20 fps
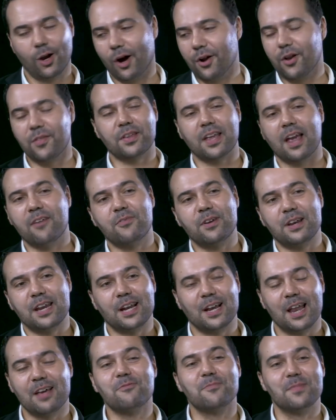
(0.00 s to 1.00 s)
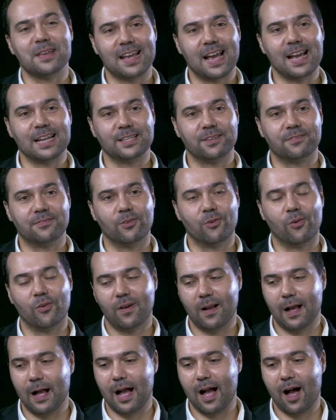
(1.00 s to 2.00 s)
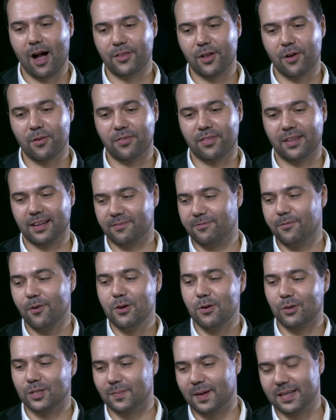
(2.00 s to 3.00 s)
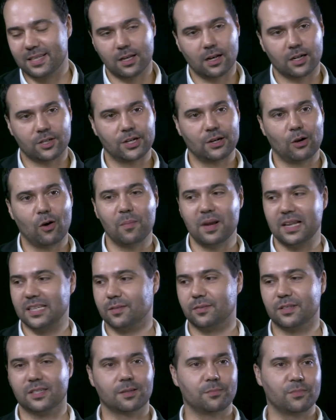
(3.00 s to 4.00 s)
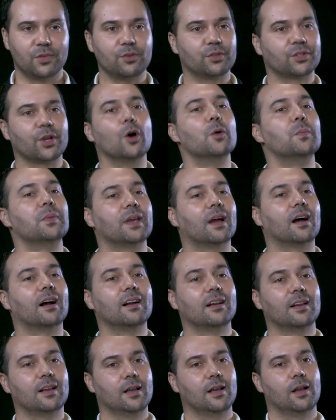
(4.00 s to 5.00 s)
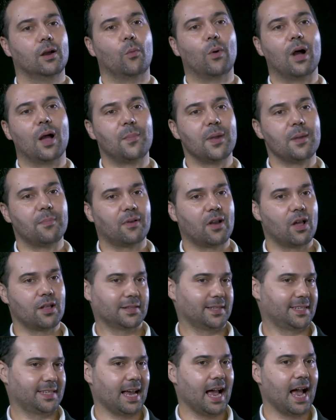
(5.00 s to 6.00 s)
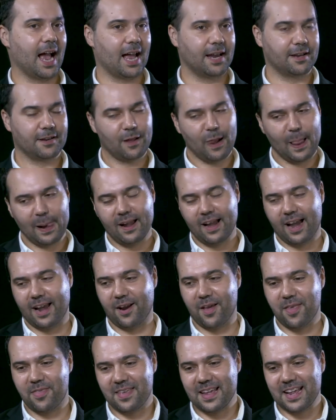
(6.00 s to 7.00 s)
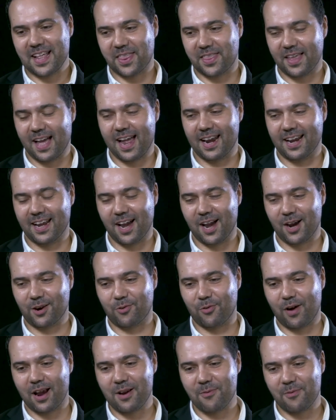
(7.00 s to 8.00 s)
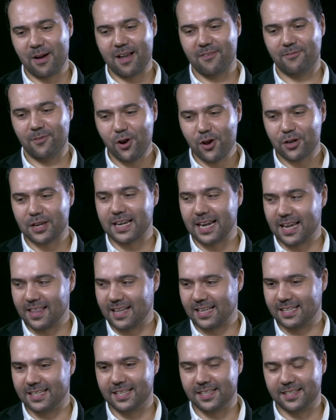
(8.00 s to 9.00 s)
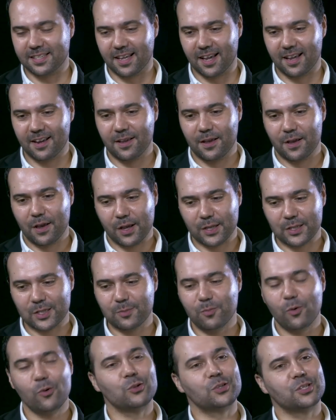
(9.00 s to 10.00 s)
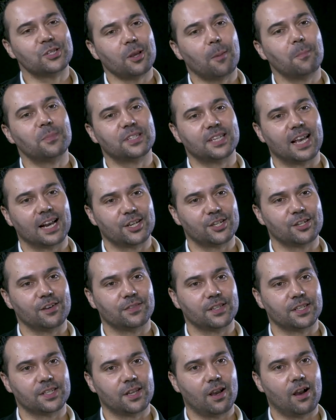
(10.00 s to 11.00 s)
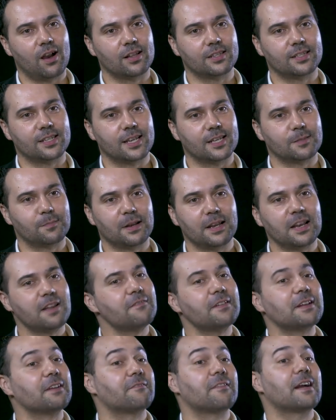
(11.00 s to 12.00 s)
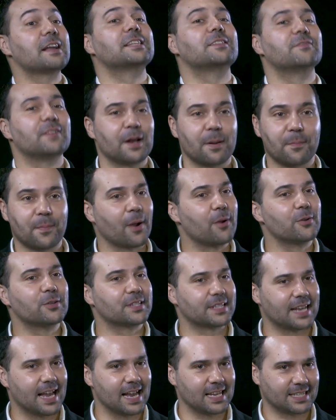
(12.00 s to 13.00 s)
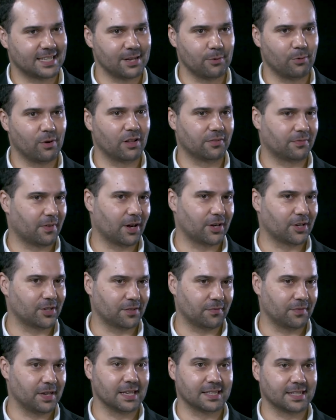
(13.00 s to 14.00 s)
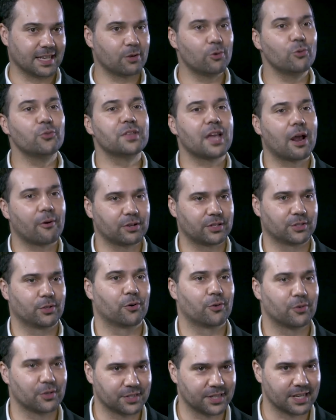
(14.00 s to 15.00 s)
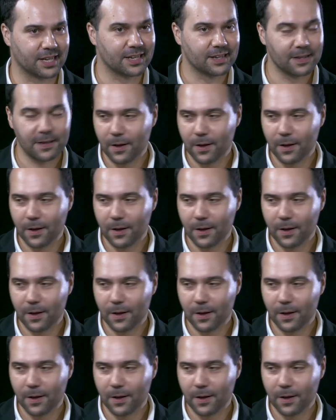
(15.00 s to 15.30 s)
I don't think every need will ever be catered for. I don't think fully automated luxury communism isn't some utopia where people aren't sad. And I think that a great way of looking at this is that a small subsection of society has been living effectively in a post-scarcity world for hundreds of years. They're called the aristocracy.